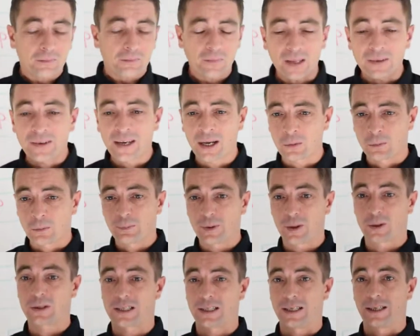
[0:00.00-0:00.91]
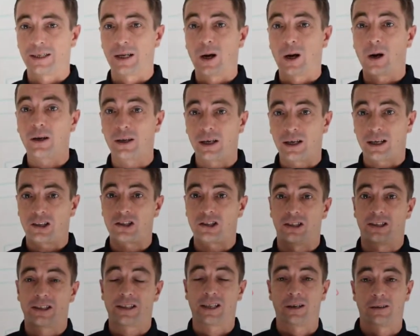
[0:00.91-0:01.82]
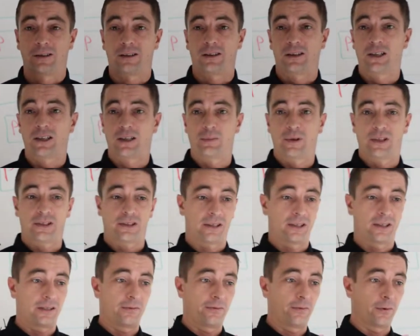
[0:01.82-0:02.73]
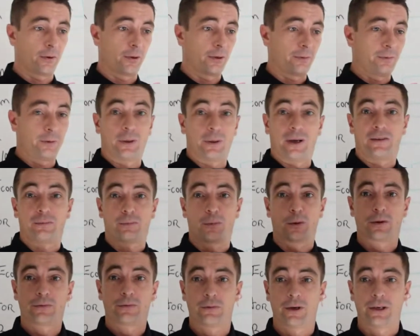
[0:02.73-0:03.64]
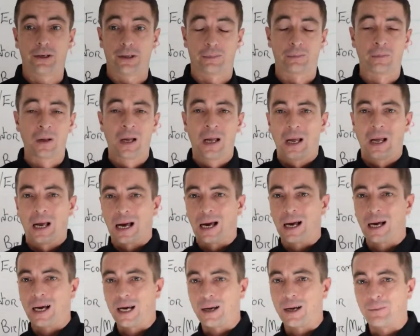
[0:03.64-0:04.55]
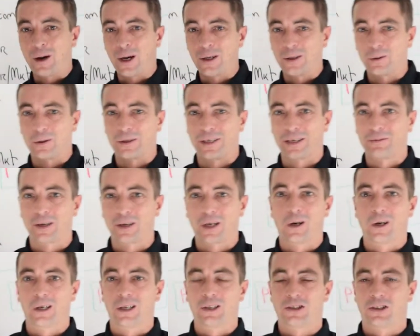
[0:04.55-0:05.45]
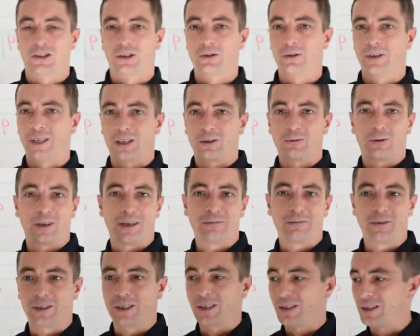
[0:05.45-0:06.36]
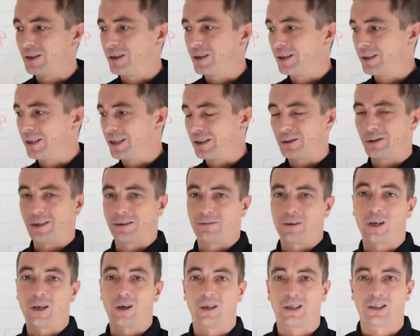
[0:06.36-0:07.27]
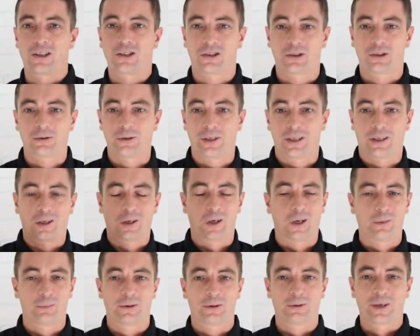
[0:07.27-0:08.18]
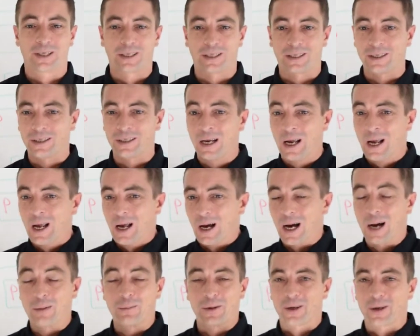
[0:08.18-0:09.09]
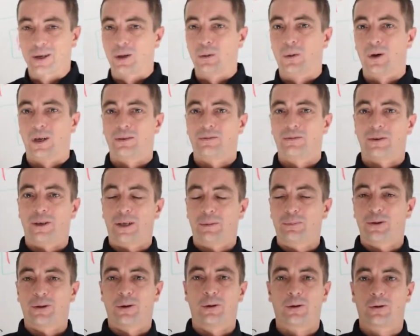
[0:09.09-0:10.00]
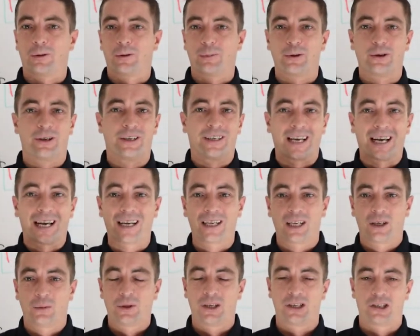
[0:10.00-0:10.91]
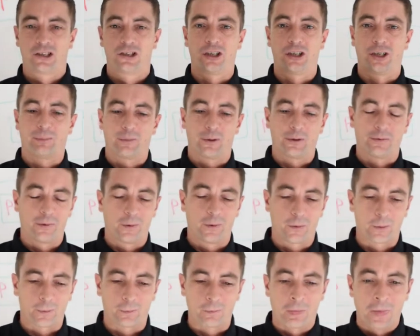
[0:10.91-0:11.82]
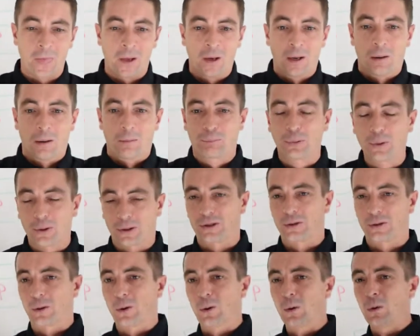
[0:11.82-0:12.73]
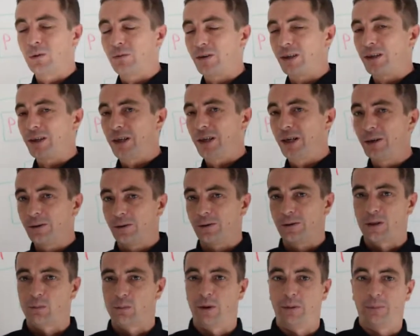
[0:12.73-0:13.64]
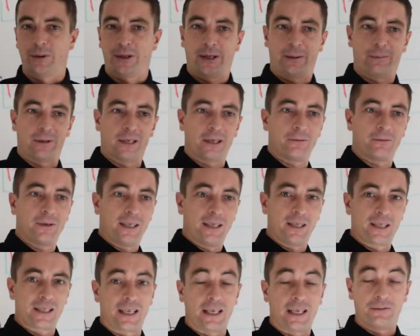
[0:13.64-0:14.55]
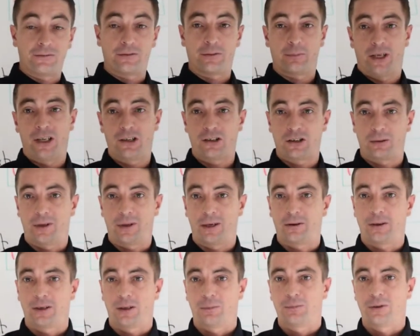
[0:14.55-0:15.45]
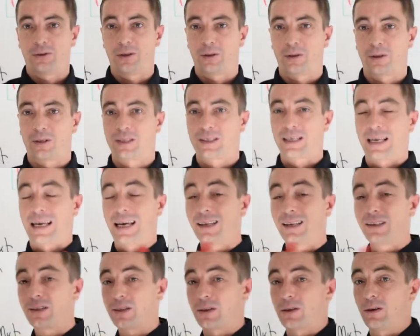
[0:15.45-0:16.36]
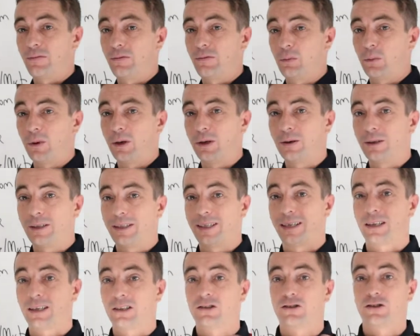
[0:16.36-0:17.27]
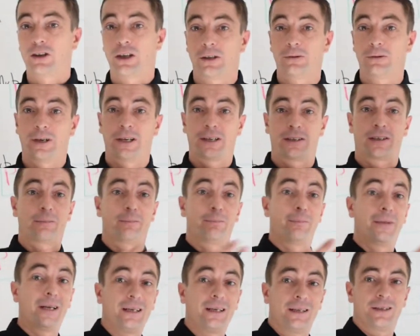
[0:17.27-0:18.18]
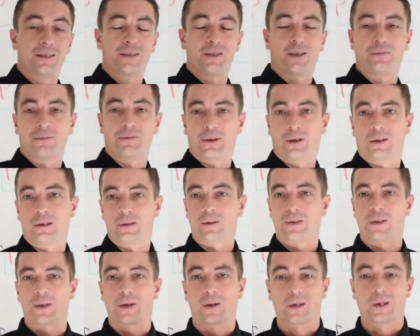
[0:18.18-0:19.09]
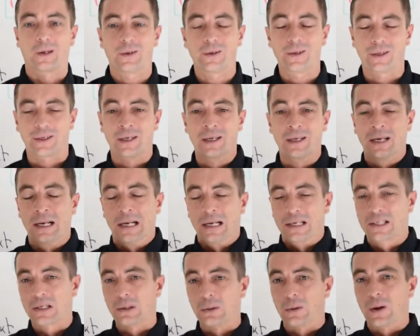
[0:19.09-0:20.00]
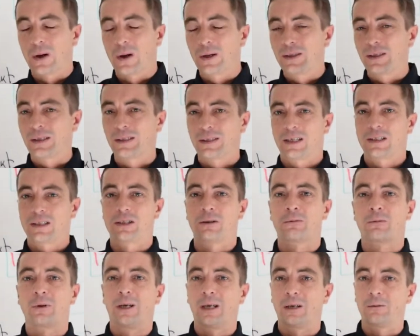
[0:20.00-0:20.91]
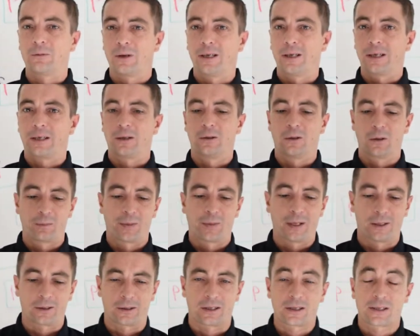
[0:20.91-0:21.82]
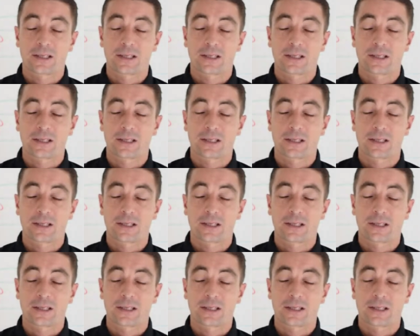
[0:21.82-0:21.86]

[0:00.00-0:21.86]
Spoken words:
Now, personally, I actually started this business to have more freedom. I don't have a college degree in graphic design. I don't have a college degree in copywriting. I'm not a qualified programmer in any way, shape or form. But over the years, we've been able to release information marketing products and software that has generated millions of dollars online. So I think that's the really cool part.